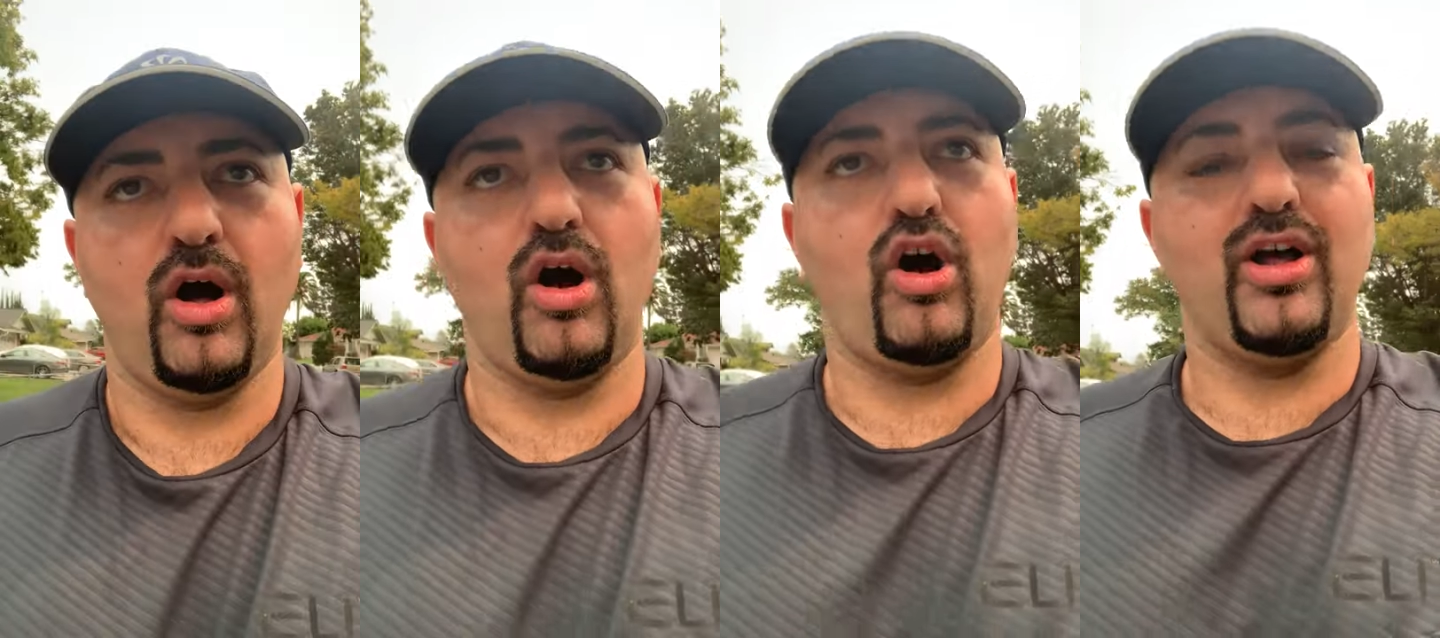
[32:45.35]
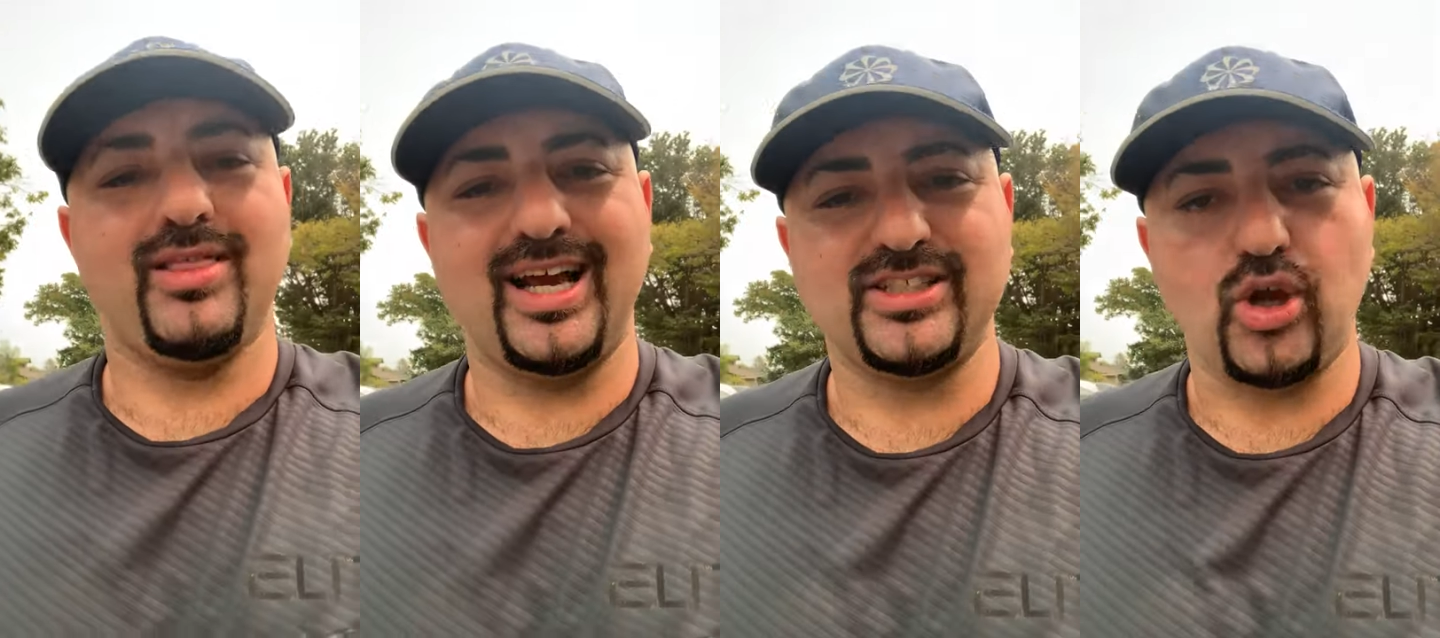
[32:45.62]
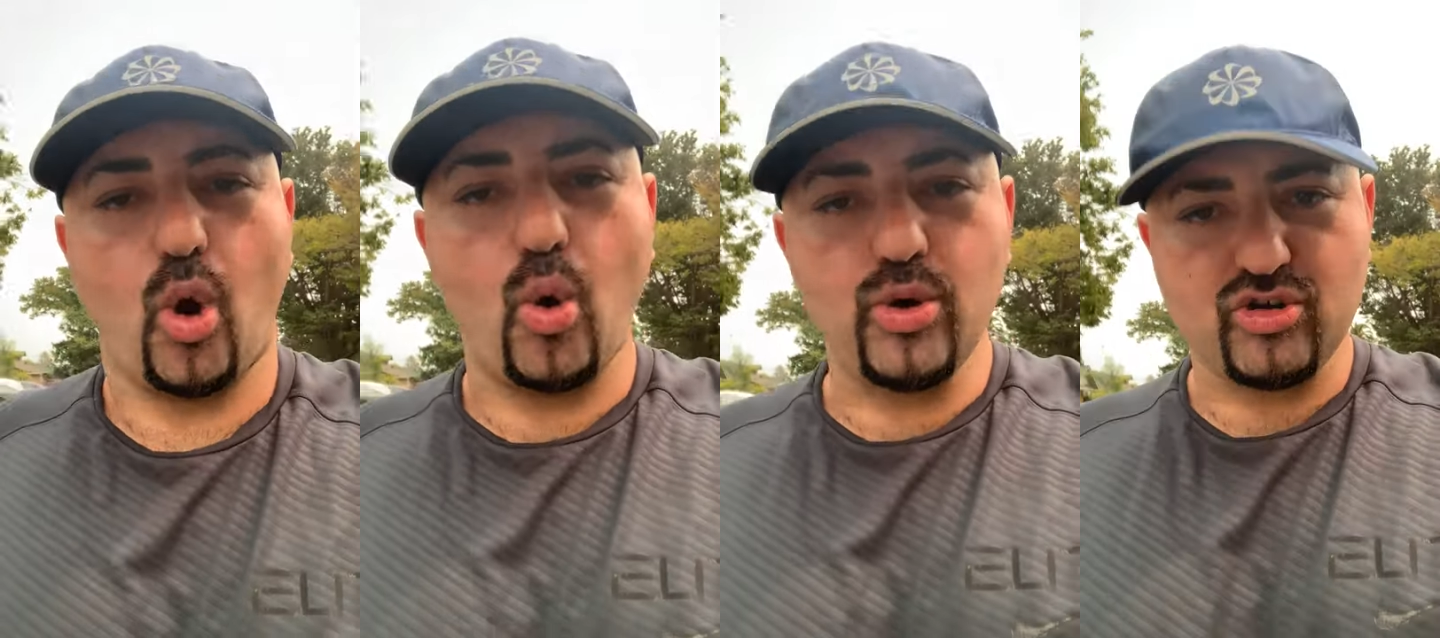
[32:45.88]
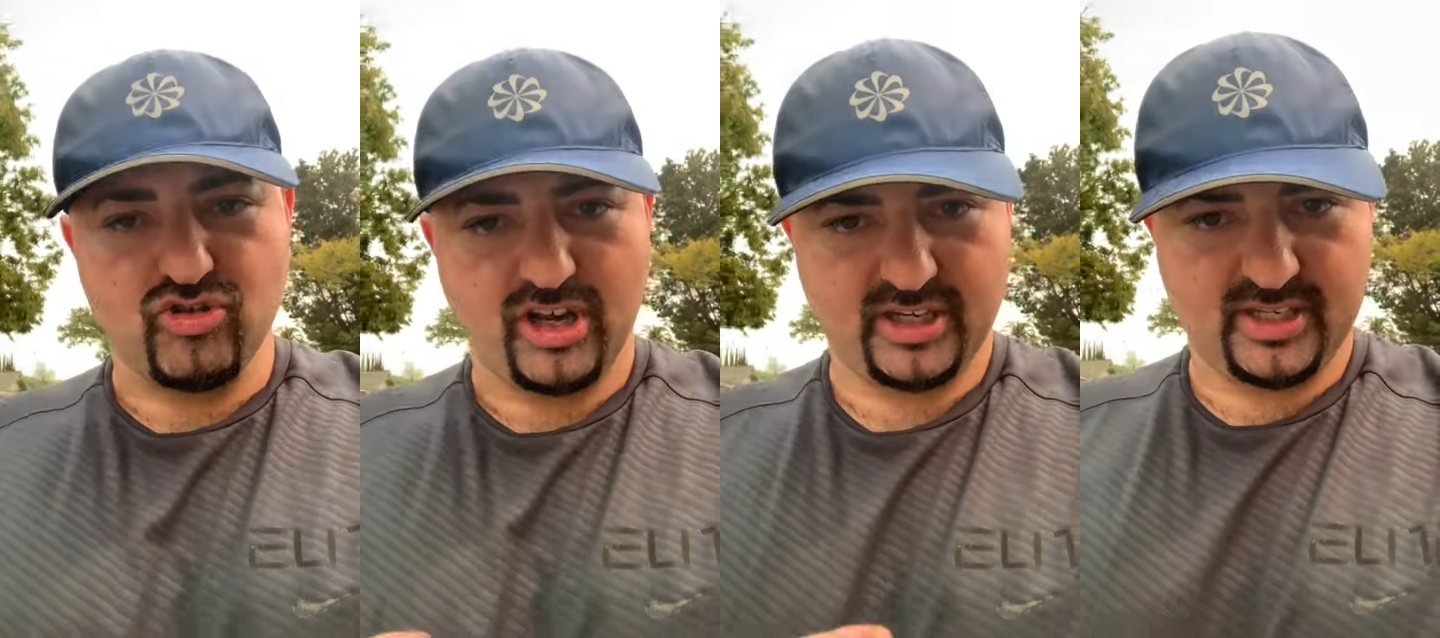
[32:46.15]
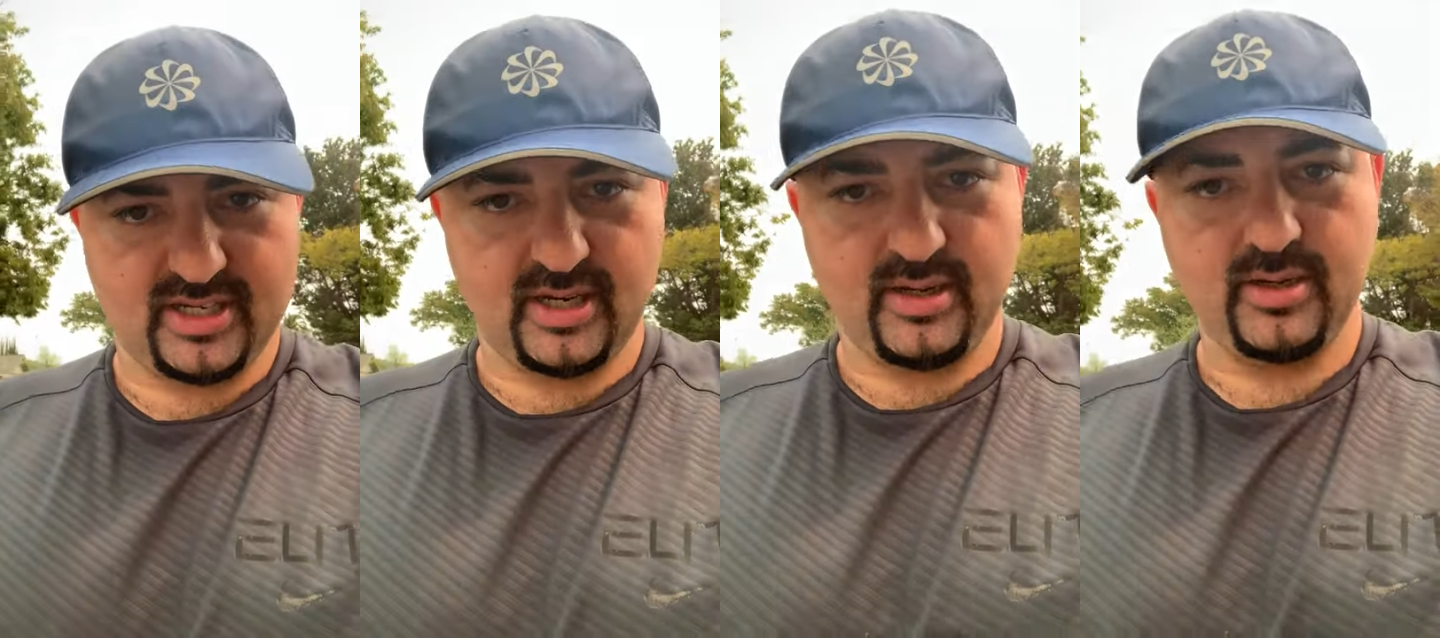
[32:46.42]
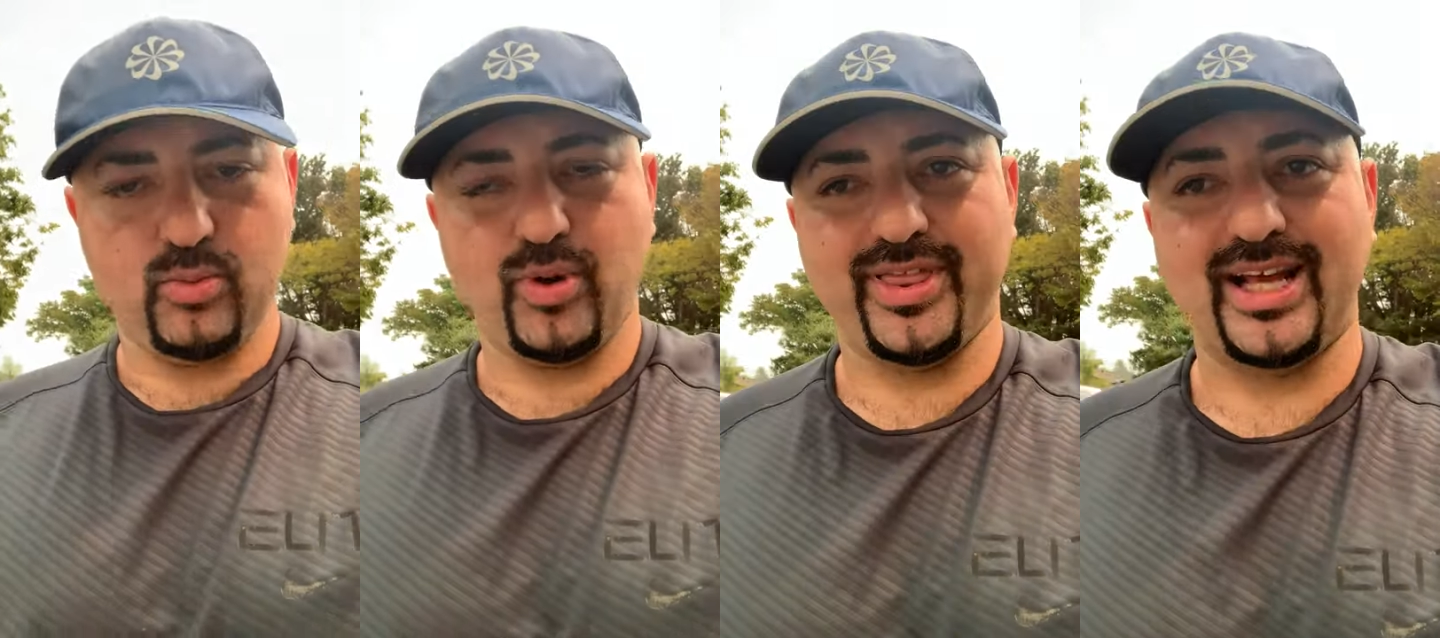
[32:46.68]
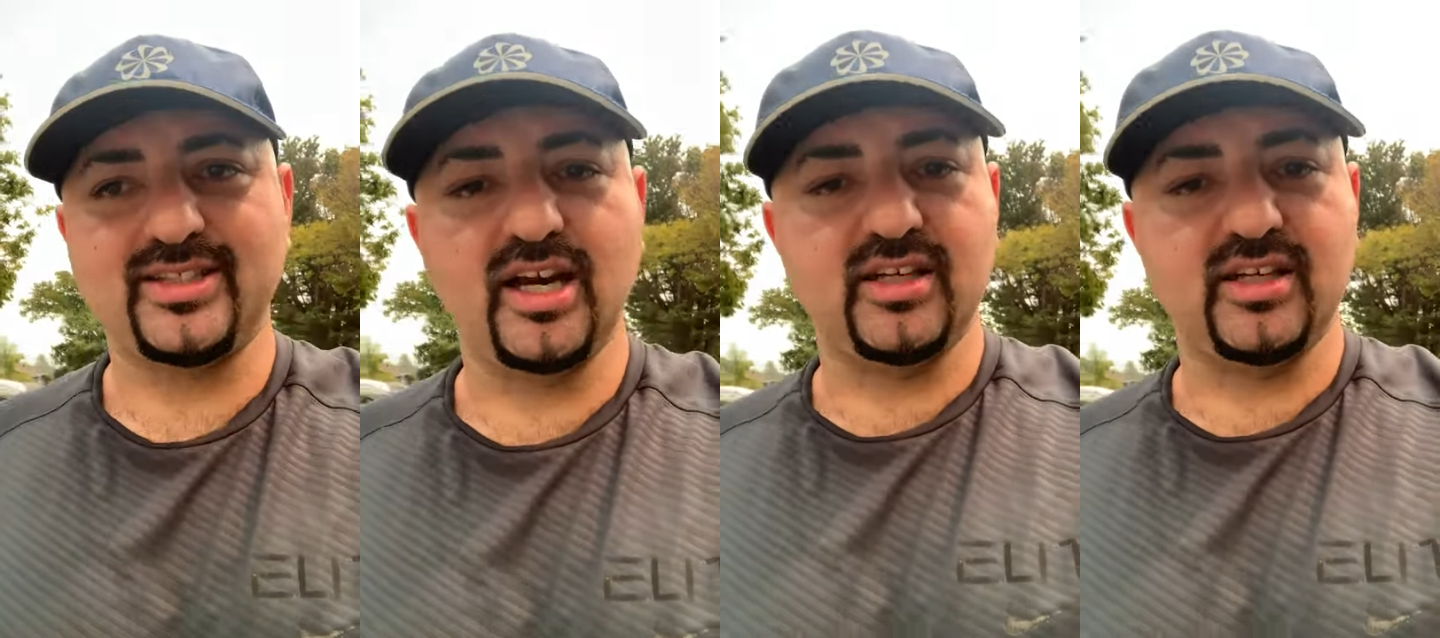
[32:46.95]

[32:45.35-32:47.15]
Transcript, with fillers: are less onerous, what that